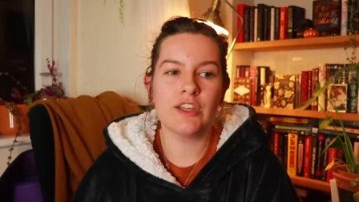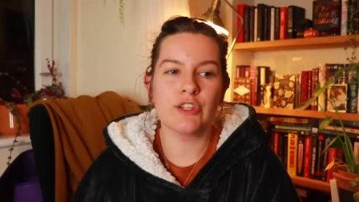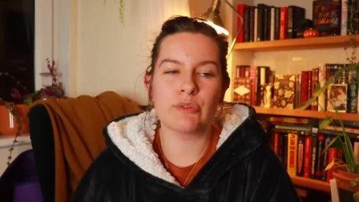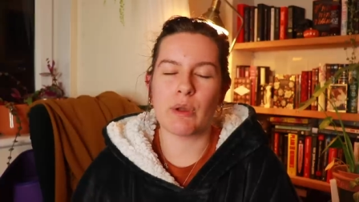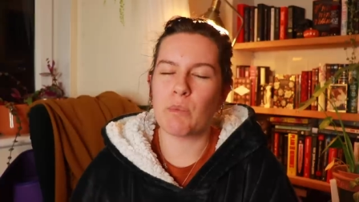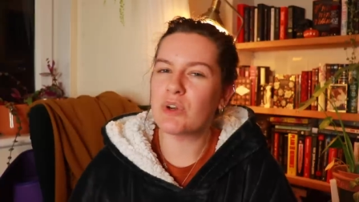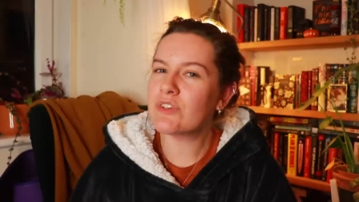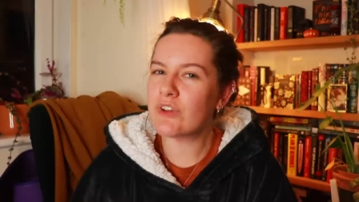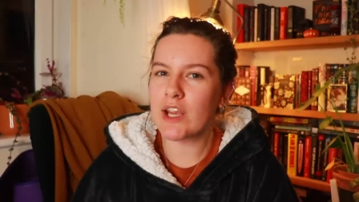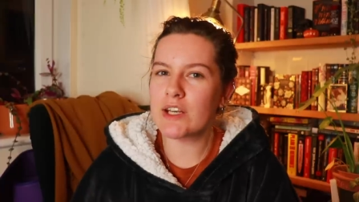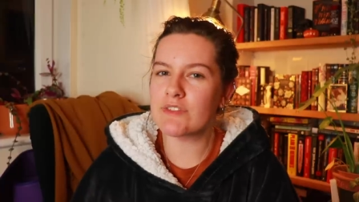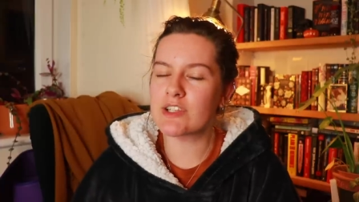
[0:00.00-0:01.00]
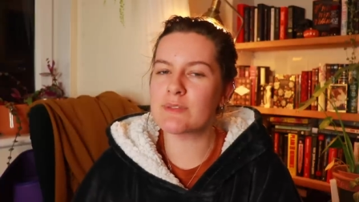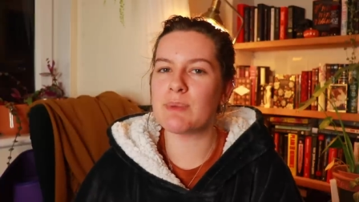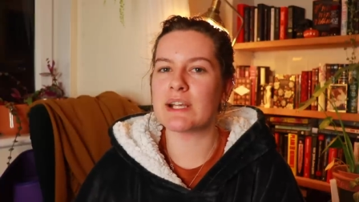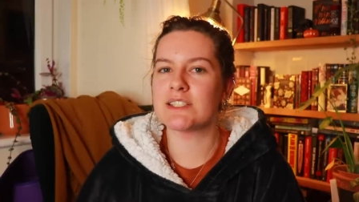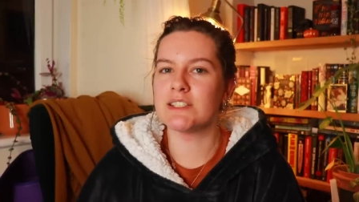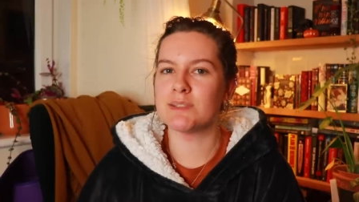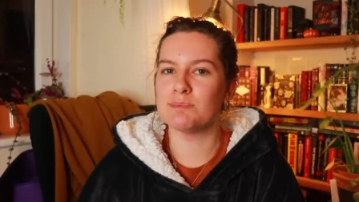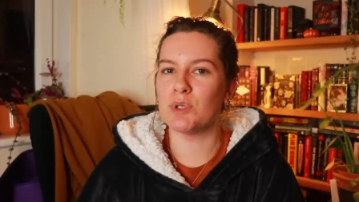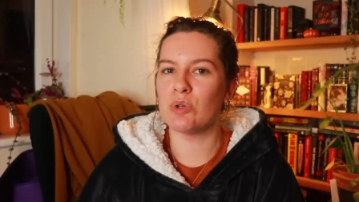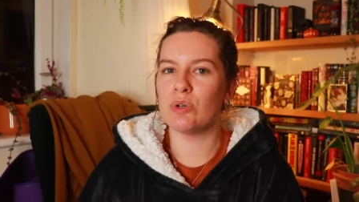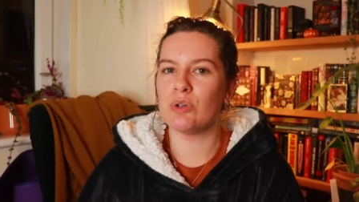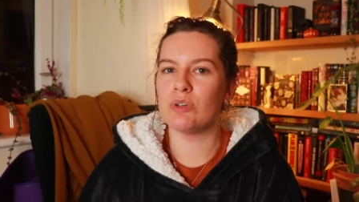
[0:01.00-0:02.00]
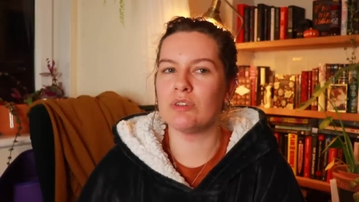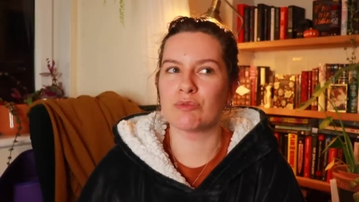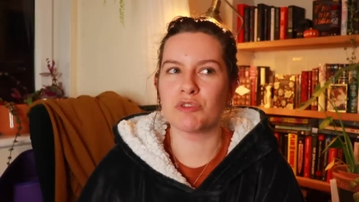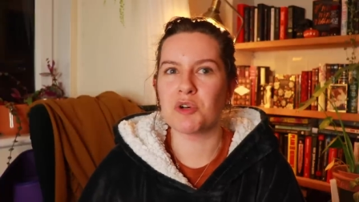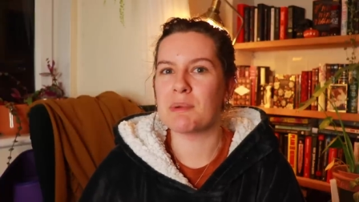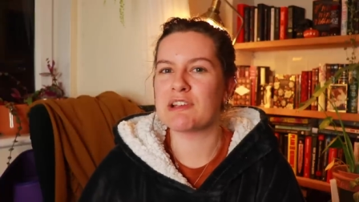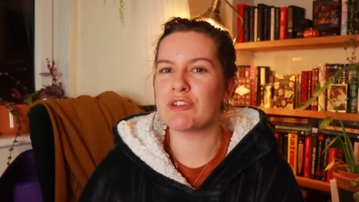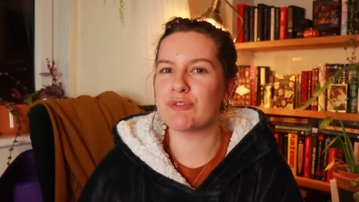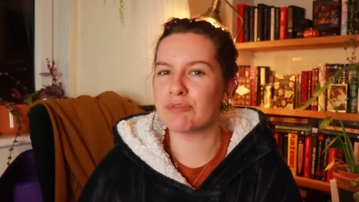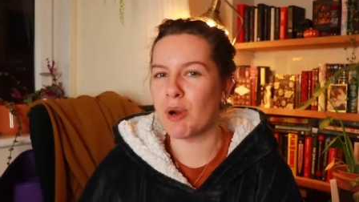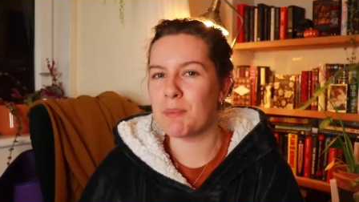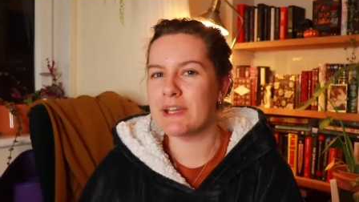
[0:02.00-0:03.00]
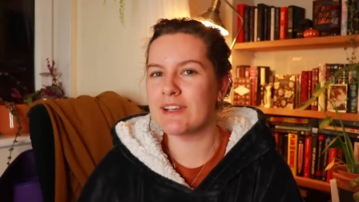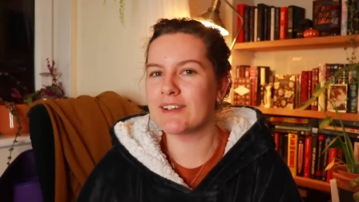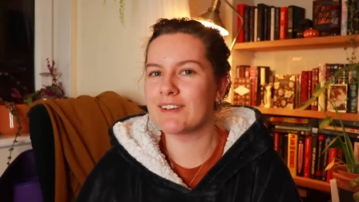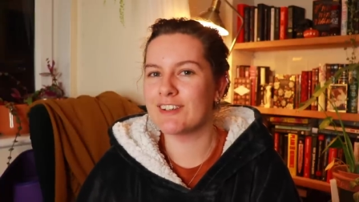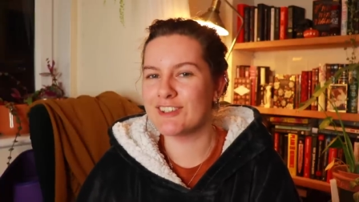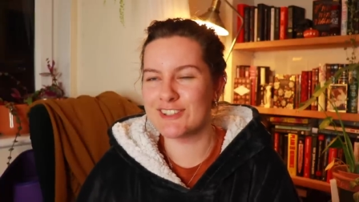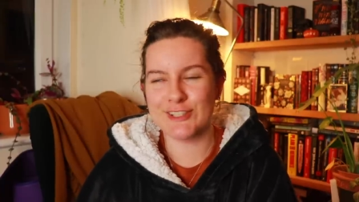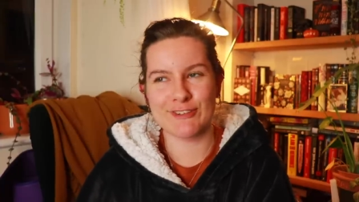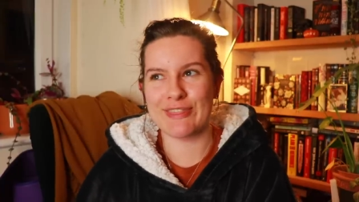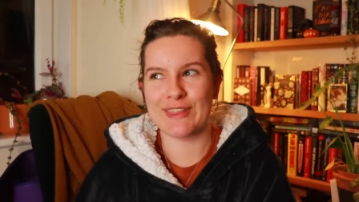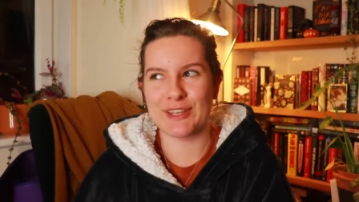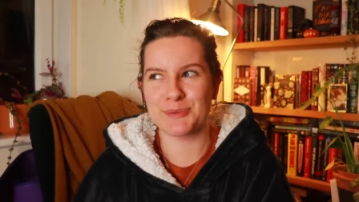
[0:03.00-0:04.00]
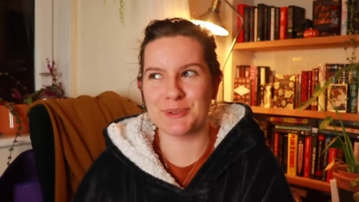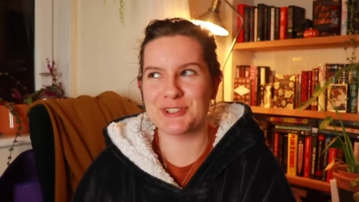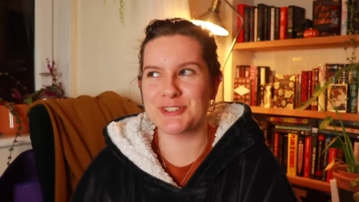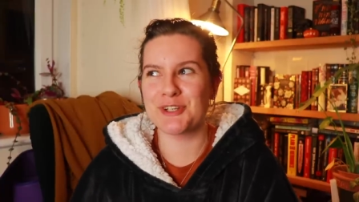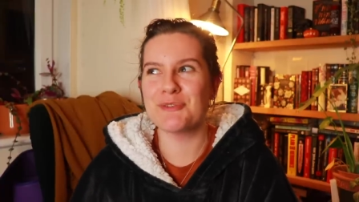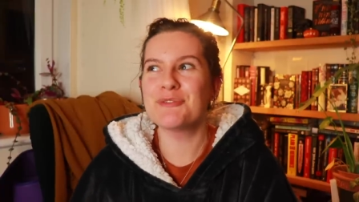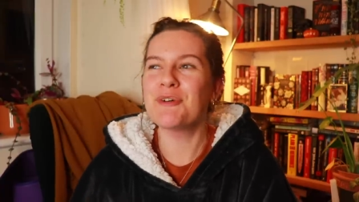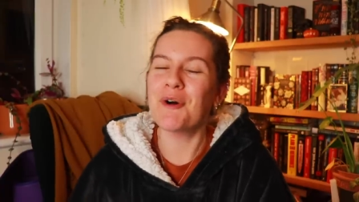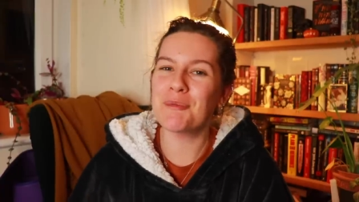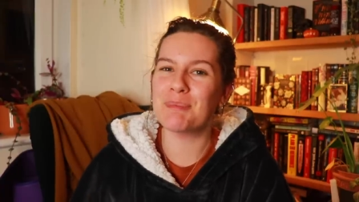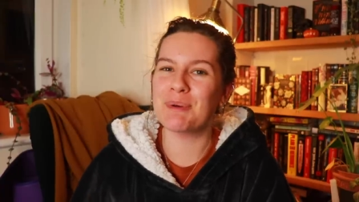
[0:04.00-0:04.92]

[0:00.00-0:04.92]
So I would have kind of expected more romance from it, considering that's what it's known for,